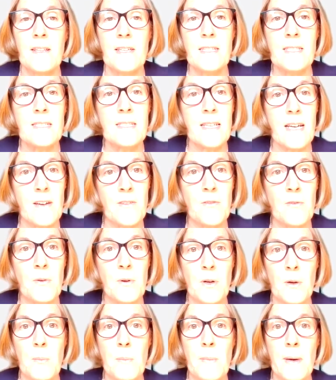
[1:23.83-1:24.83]
This Safe
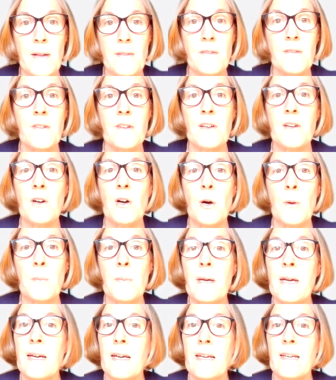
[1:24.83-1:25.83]
Work Month,
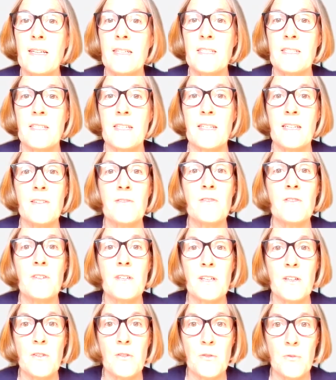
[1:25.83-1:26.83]
Comcare is
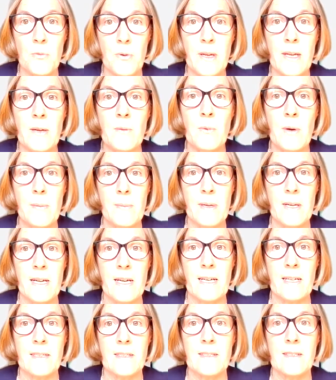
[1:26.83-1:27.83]
delivering three
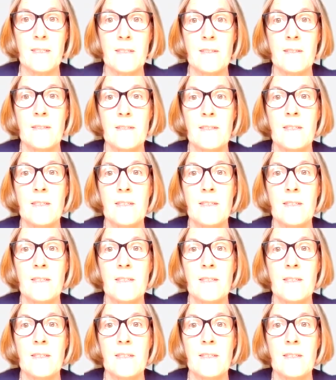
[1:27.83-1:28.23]
webinars.